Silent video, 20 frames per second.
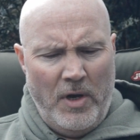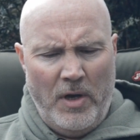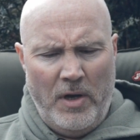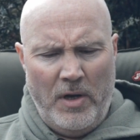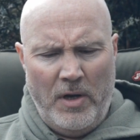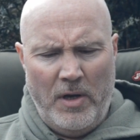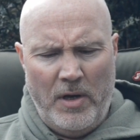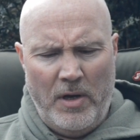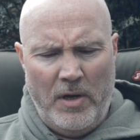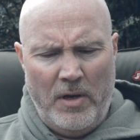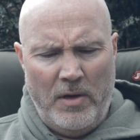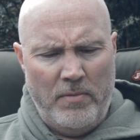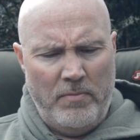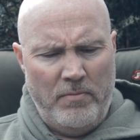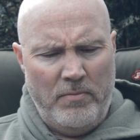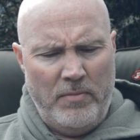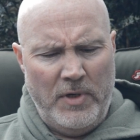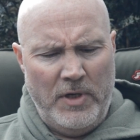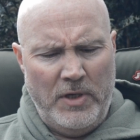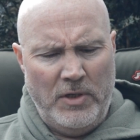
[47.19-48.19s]

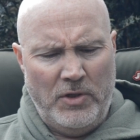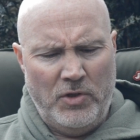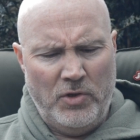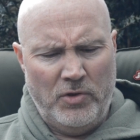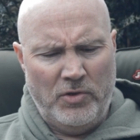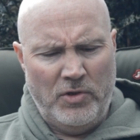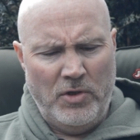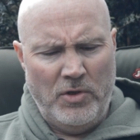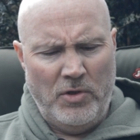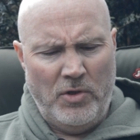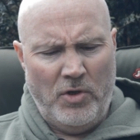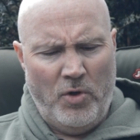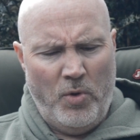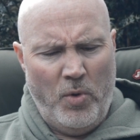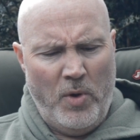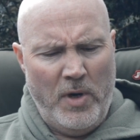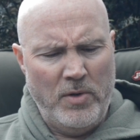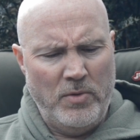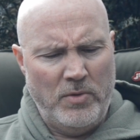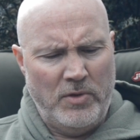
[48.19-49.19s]
It doesn't
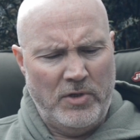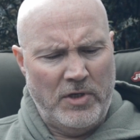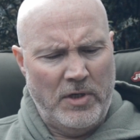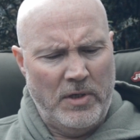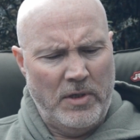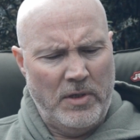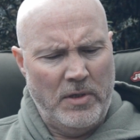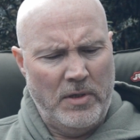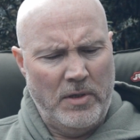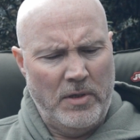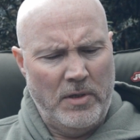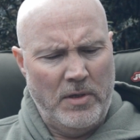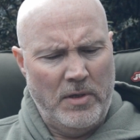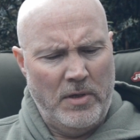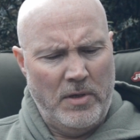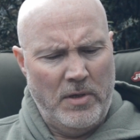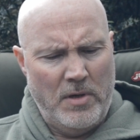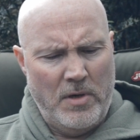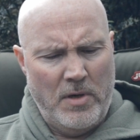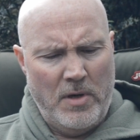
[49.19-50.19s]
quote
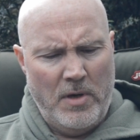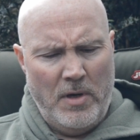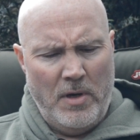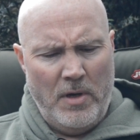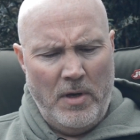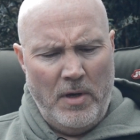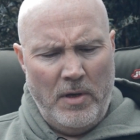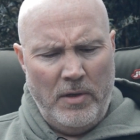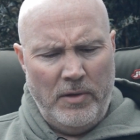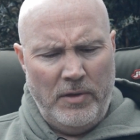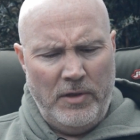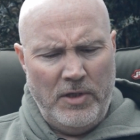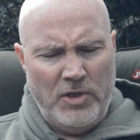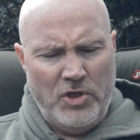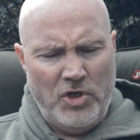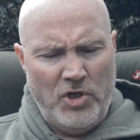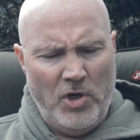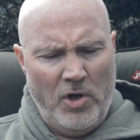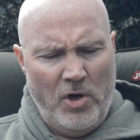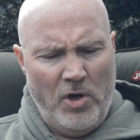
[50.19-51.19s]
the
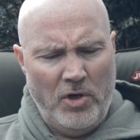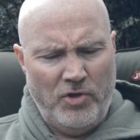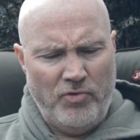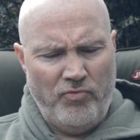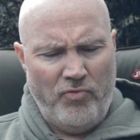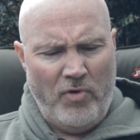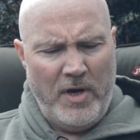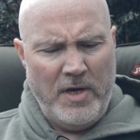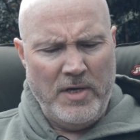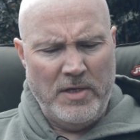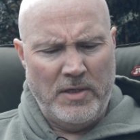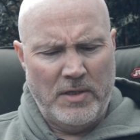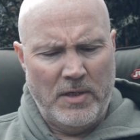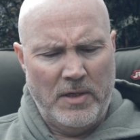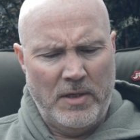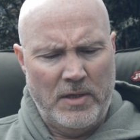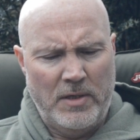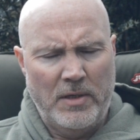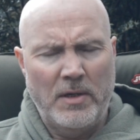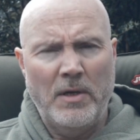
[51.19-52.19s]
charge rate,
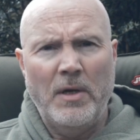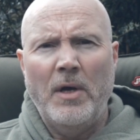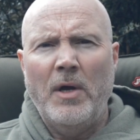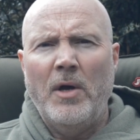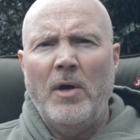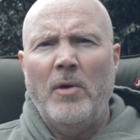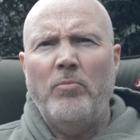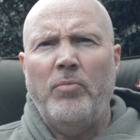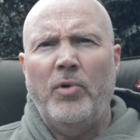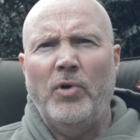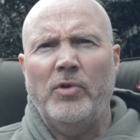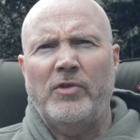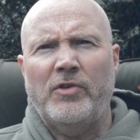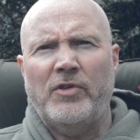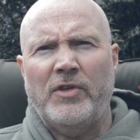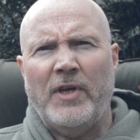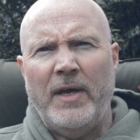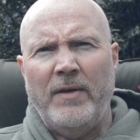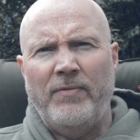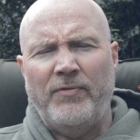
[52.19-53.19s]
but
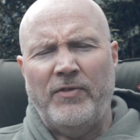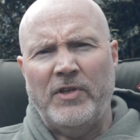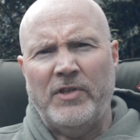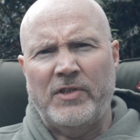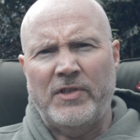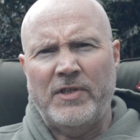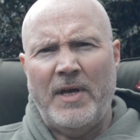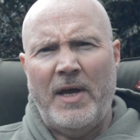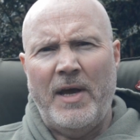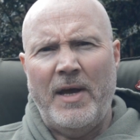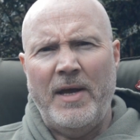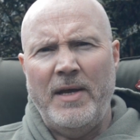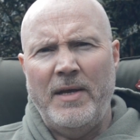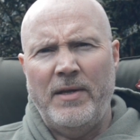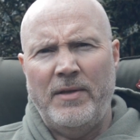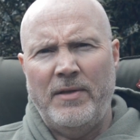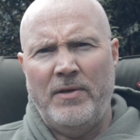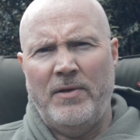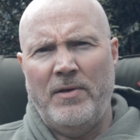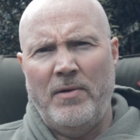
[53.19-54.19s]
safe to say
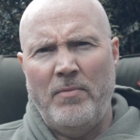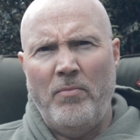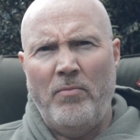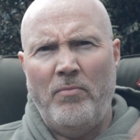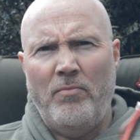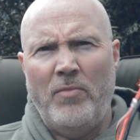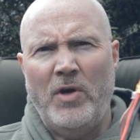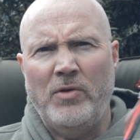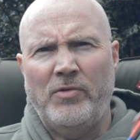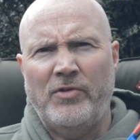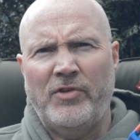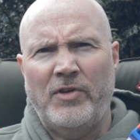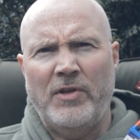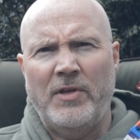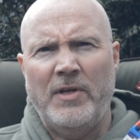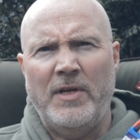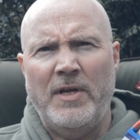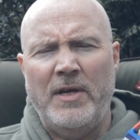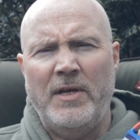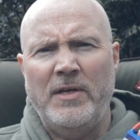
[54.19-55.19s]
that most of
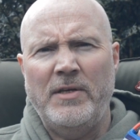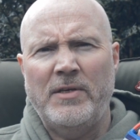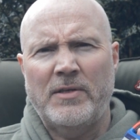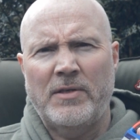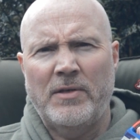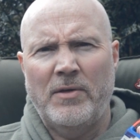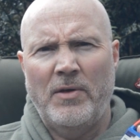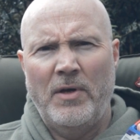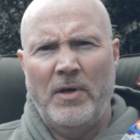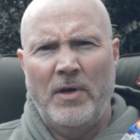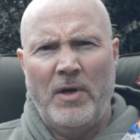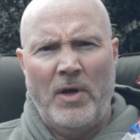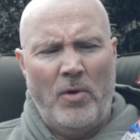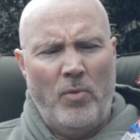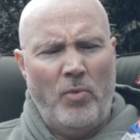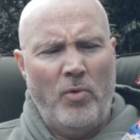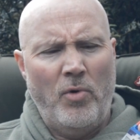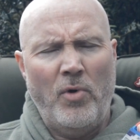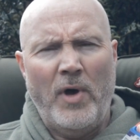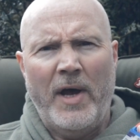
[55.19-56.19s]
these
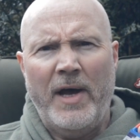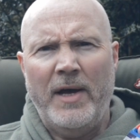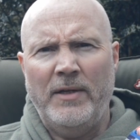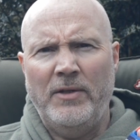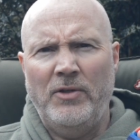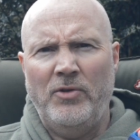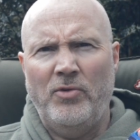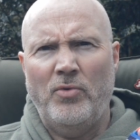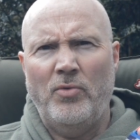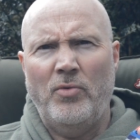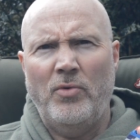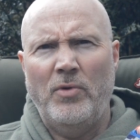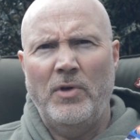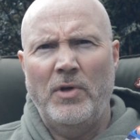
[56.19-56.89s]
will handle